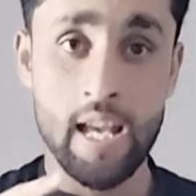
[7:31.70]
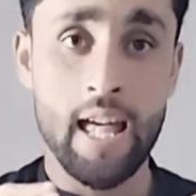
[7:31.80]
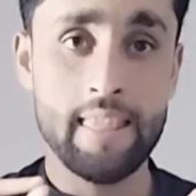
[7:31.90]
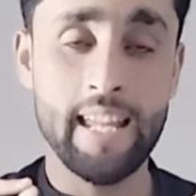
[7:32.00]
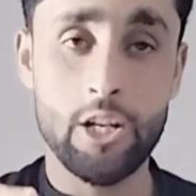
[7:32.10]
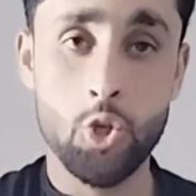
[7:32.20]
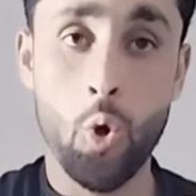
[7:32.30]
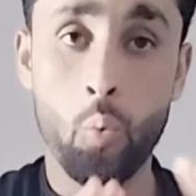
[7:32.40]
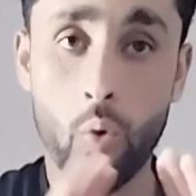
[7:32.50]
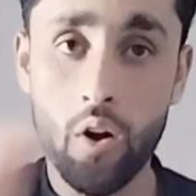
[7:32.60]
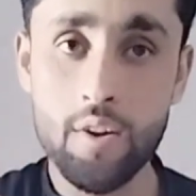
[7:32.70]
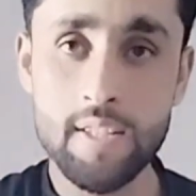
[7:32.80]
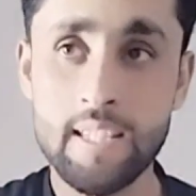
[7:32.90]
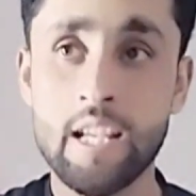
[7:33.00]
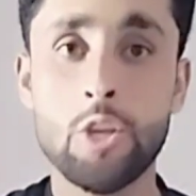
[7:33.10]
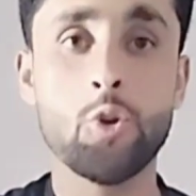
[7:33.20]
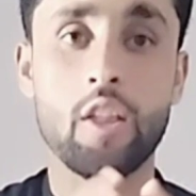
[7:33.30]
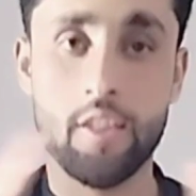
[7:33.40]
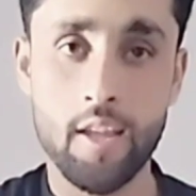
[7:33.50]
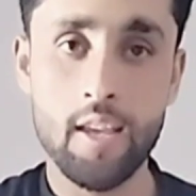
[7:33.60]
that your words,
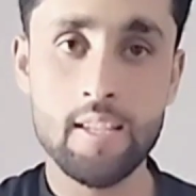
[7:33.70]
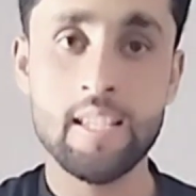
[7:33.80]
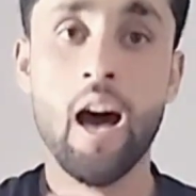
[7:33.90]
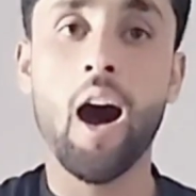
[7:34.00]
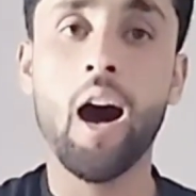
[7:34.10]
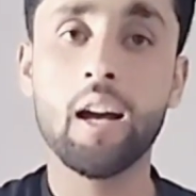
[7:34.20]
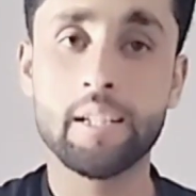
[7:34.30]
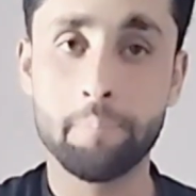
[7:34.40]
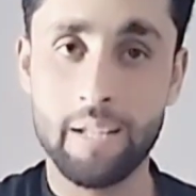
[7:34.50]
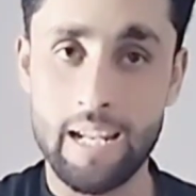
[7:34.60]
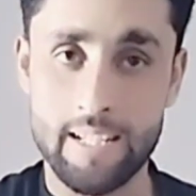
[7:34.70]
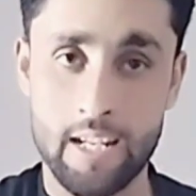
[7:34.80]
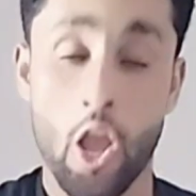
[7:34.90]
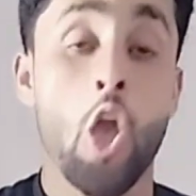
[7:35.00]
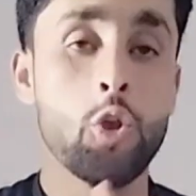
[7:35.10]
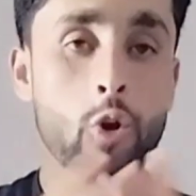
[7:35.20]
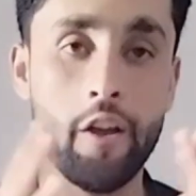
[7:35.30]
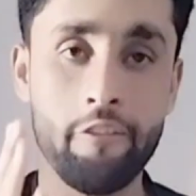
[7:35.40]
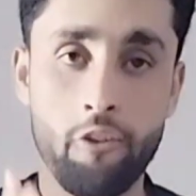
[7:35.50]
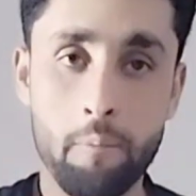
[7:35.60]
your things are completed. Your
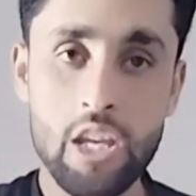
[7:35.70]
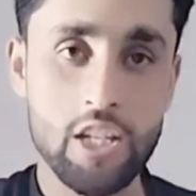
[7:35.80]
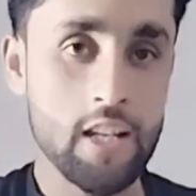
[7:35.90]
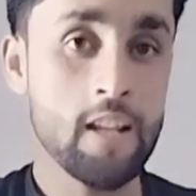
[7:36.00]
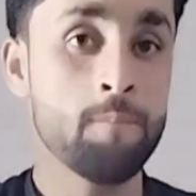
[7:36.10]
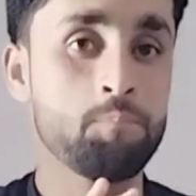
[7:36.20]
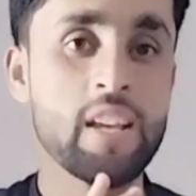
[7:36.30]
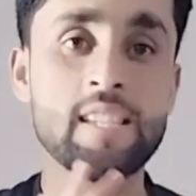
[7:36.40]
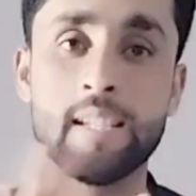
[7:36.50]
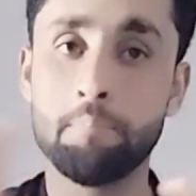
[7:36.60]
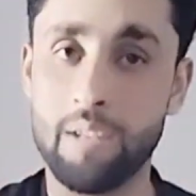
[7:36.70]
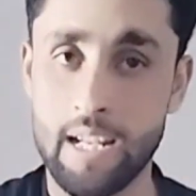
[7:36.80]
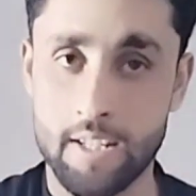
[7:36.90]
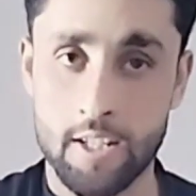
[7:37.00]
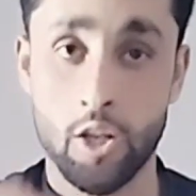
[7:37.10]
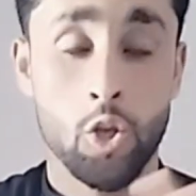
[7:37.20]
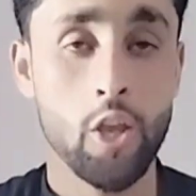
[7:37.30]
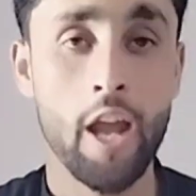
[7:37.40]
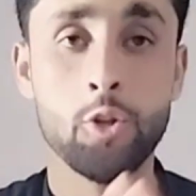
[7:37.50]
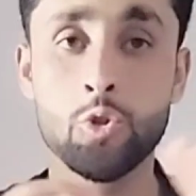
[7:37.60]
information is
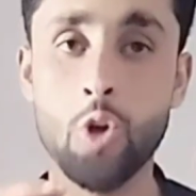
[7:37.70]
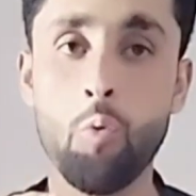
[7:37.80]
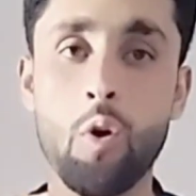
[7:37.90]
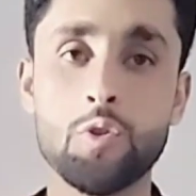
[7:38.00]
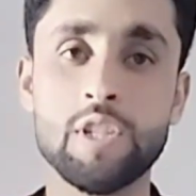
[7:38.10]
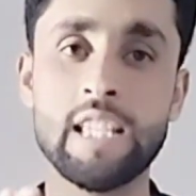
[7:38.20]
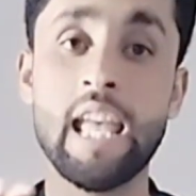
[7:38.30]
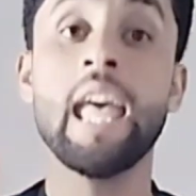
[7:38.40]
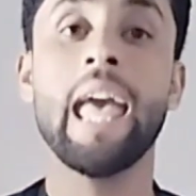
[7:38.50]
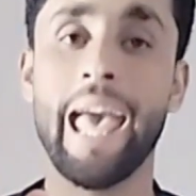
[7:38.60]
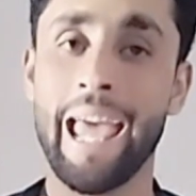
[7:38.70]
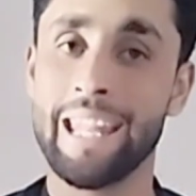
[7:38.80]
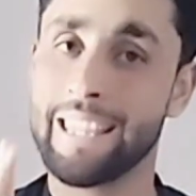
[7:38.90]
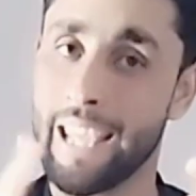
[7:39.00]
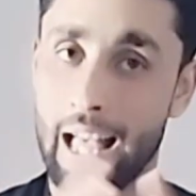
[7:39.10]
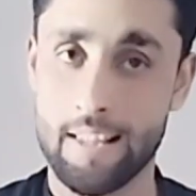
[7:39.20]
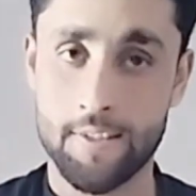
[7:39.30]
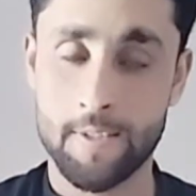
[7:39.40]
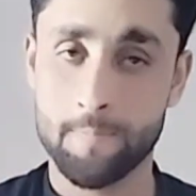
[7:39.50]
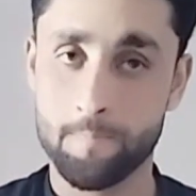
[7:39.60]
completed and you don't want to say anything else.